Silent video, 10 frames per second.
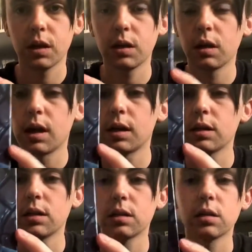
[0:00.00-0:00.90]

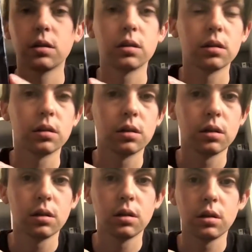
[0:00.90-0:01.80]
glass,
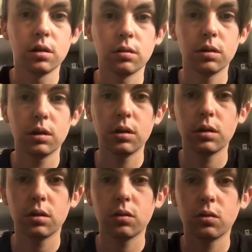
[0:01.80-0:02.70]
which
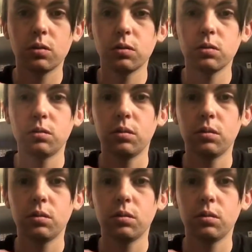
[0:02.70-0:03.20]
is cool.